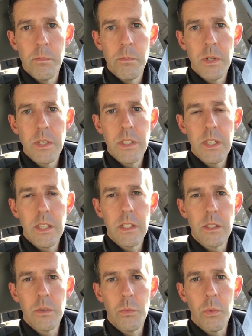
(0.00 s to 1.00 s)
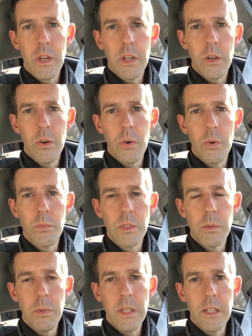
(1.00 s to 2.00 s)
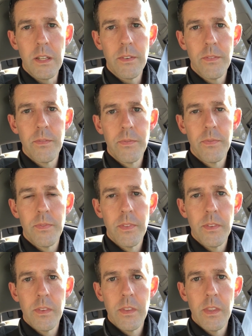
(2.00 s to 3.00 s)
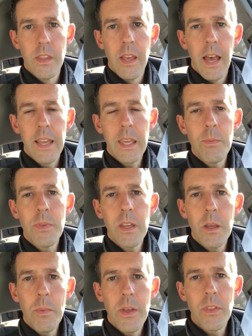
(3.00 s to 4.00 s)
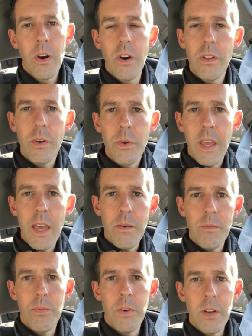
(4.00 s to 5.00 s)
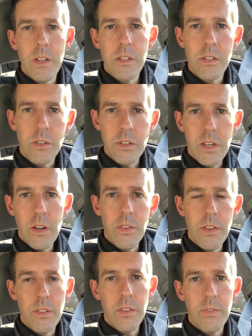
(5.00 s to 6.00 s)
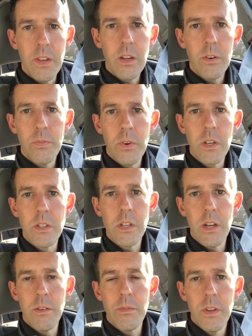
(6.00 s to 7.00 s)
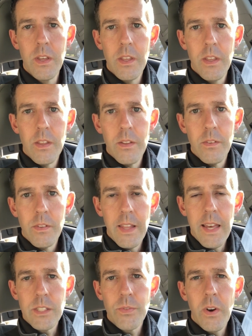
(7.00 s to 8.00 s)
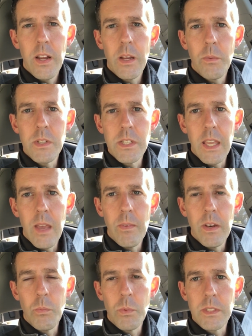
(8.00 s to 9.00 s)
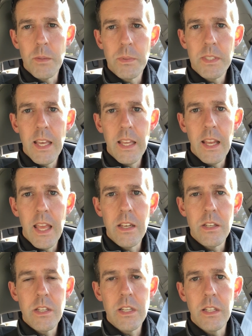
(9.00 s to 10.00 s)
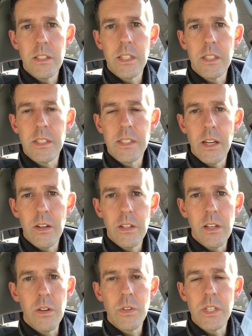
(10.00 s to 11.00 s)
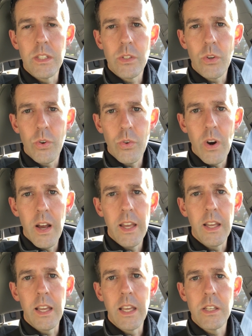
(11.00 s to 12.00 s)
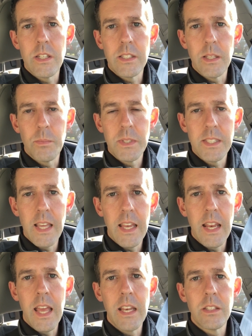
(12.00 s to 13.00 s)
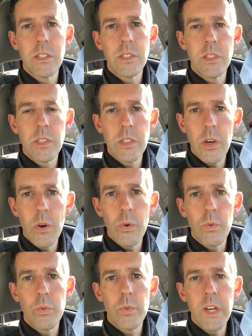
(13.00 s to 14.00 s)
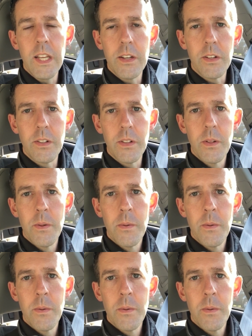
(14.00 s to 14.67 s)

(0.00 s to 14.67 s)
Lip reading: But she doesn't want to go home to me. I keep thinking about the Arlo cam footage, or the video footage of last Friday when she came in and was upset, and she's hysterical. She's crying and she's upset, and it's so real.